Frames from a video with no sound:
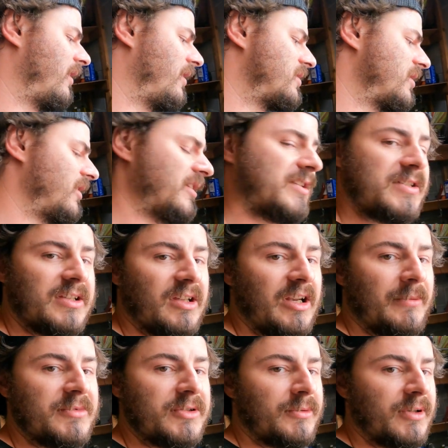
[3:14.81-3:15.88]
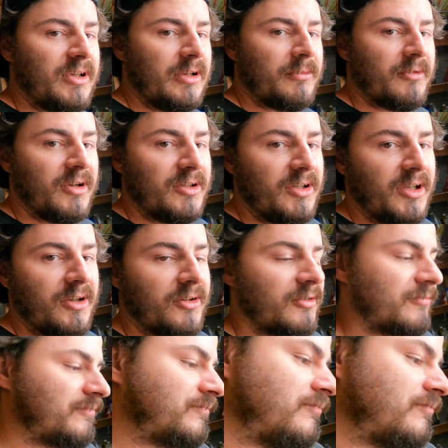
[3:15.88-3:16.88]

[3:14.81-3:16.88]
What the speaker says: It's at least set up so we can upgrade later.